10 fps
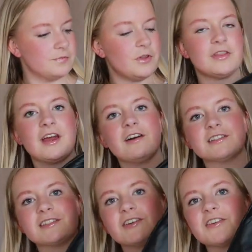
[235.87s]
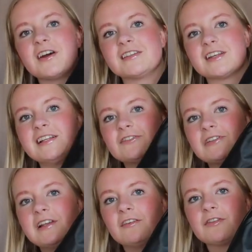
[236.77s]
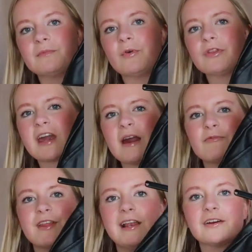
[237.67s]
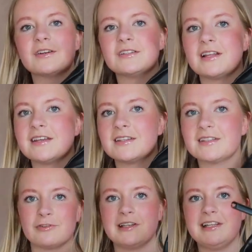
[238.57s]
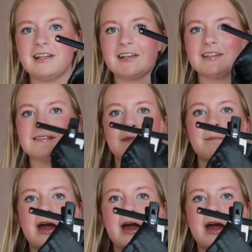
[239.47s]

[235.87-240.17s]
No, they are so nice. I literally love them. On the camera, they look like really like bin